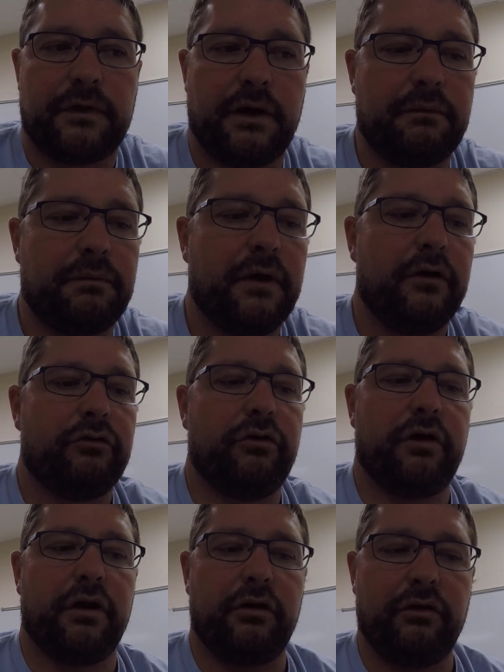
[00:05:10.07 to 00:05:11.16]
Okay? So you're
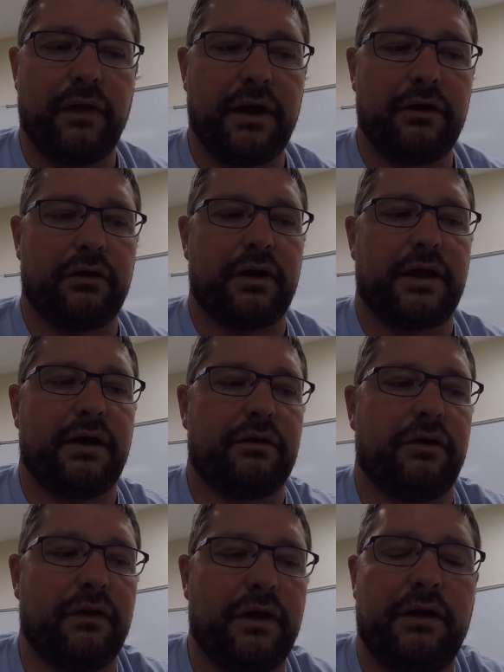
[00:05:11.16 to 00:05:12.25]
going to do that. You're going to
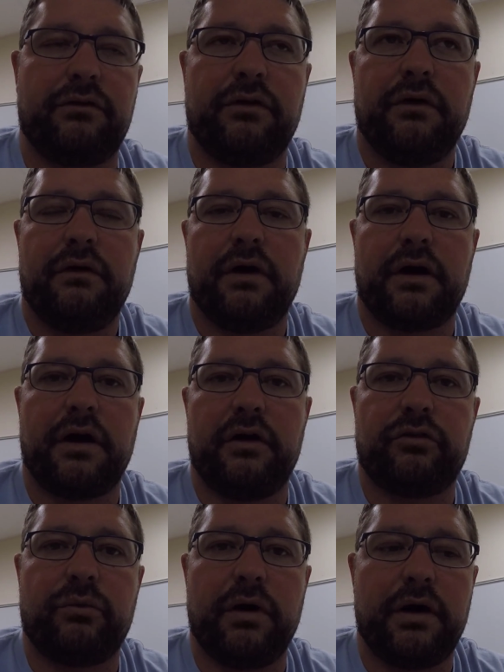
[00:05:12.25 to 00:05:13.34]
calculate a
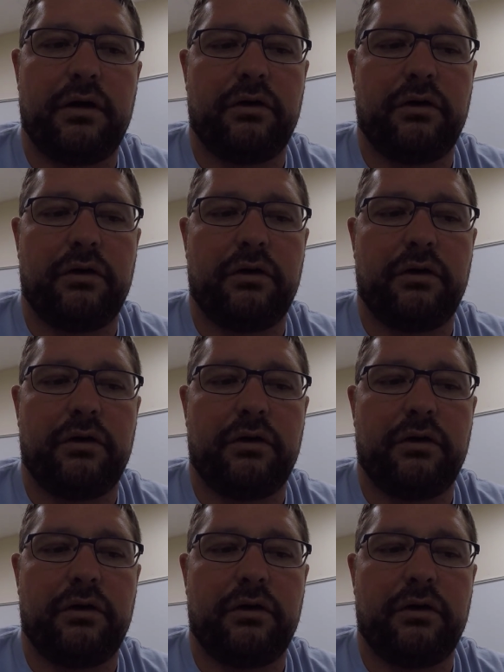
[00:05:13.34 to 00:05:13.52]
chi-square.